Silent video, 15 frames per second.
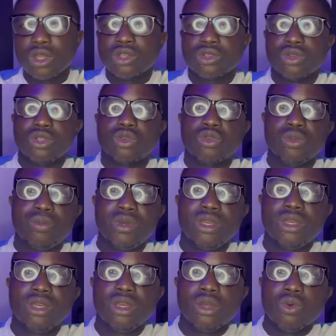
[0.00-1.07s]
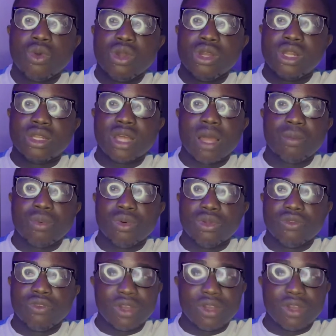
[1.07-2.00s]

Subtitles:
So it could be when you type on,